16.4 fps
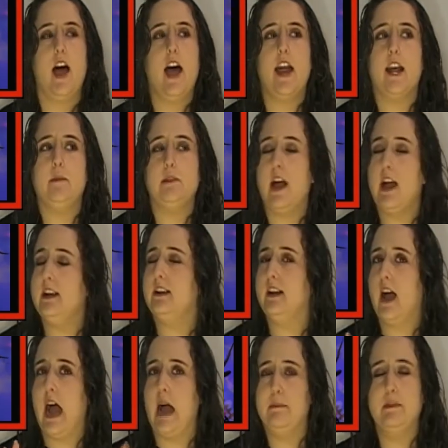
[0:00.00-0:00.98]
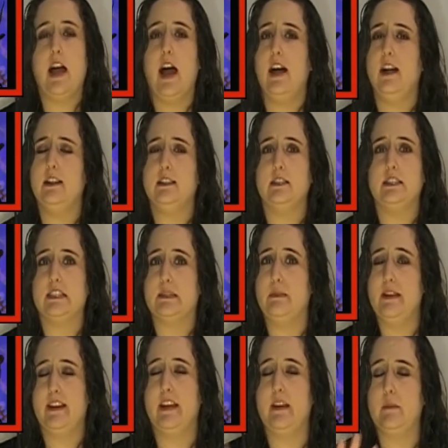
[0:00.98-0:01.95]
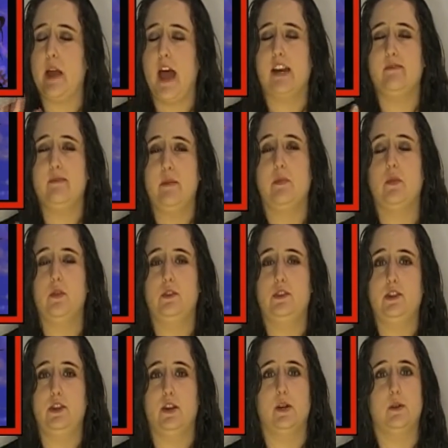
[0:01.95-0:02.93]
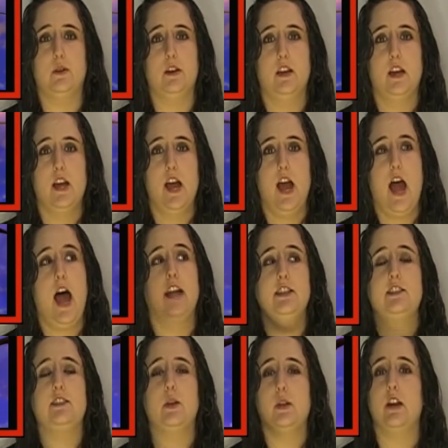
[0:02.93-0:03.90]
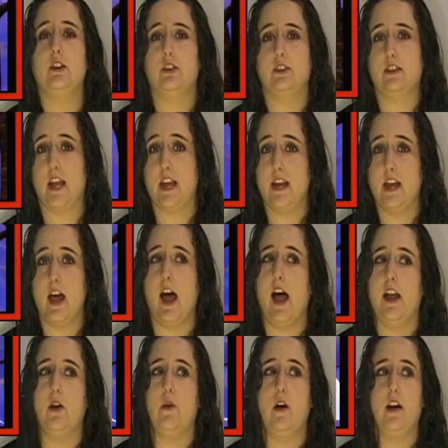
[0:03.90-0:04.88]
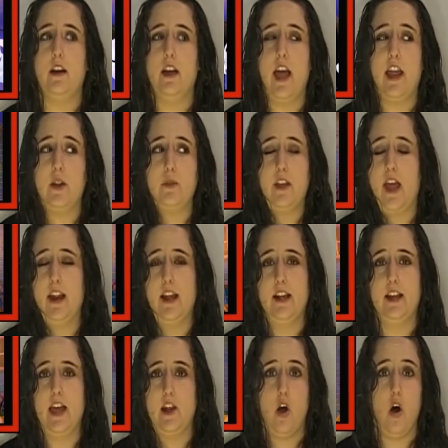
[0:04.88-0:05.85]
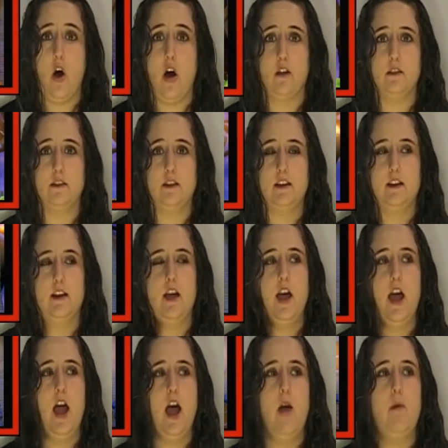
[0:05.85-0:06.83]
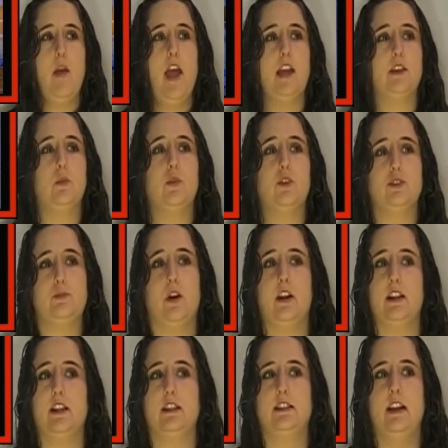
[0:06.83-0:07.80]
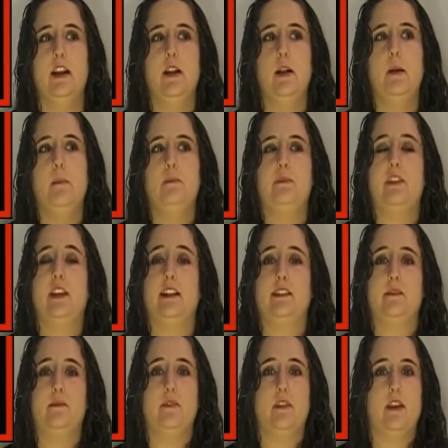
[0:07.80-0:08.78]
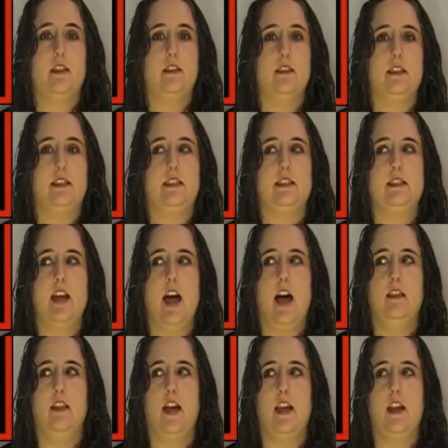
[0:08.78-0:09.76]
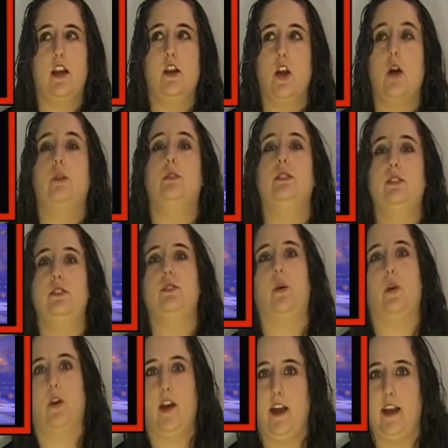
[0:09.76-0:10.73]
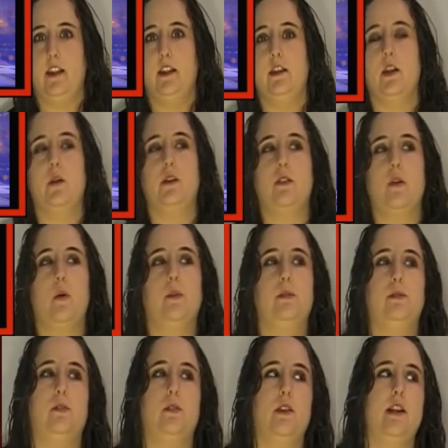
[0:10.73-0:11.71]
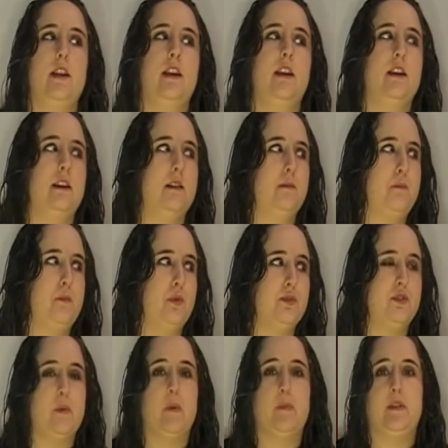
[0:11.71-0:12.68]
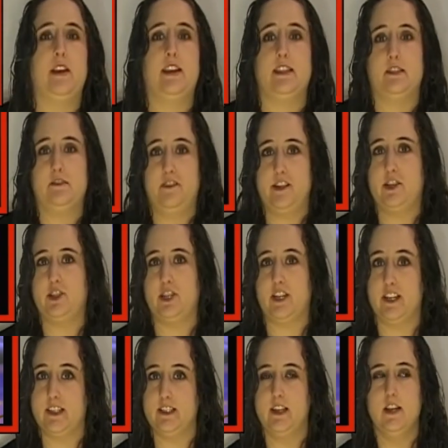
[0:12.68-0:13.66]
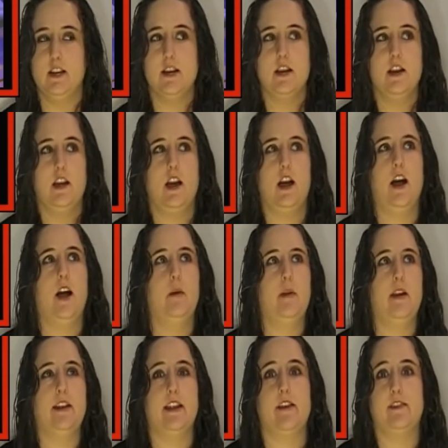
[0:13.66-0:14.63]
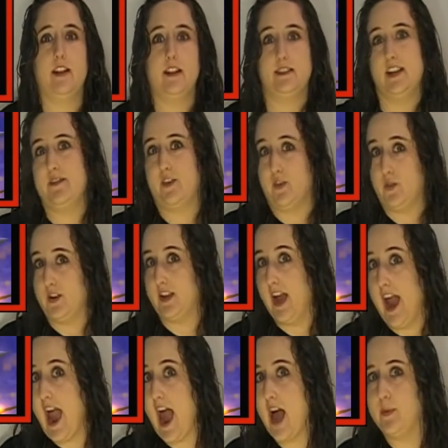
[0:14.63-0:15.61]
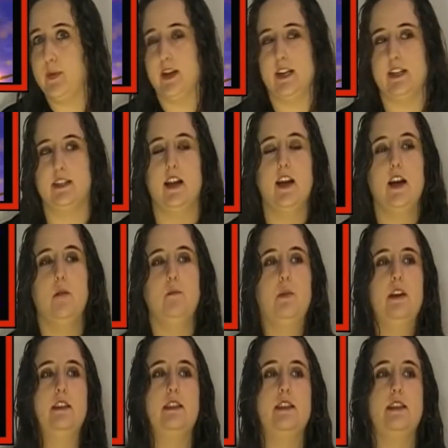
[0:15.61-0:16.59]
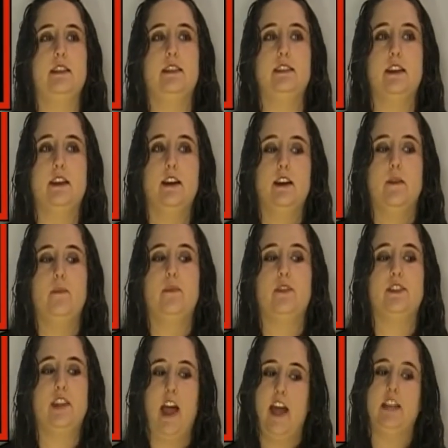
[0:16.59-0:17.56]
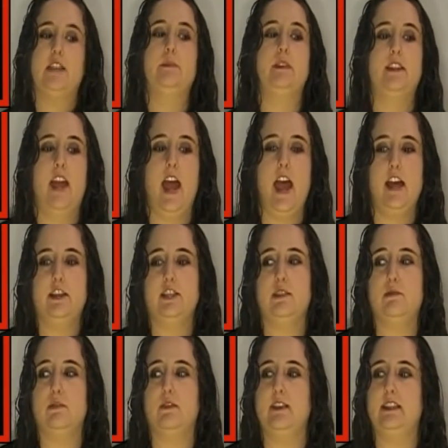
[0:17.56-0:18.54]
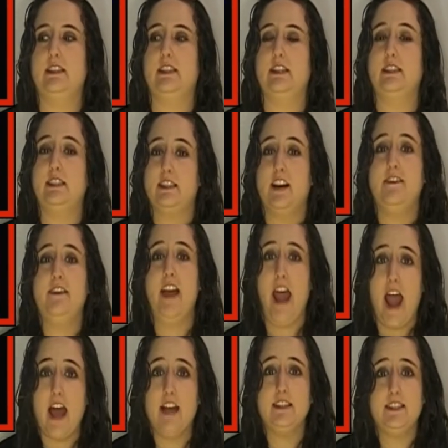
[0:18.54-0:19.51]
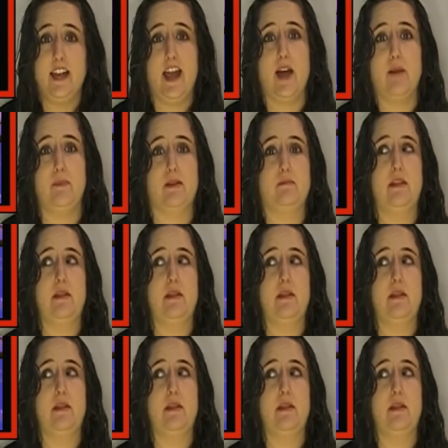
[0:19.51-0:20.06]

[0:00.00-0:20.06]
And I'm not, I'm not speaking bad of people who do. I just don't understand it. I don't, I don't get it at all. Um, and the worst part is that this is not like a ghost story. You know, a ghost story uh, presumably is fiction um, and never has never really happened. But these slash and gash movies, this stuff has happened.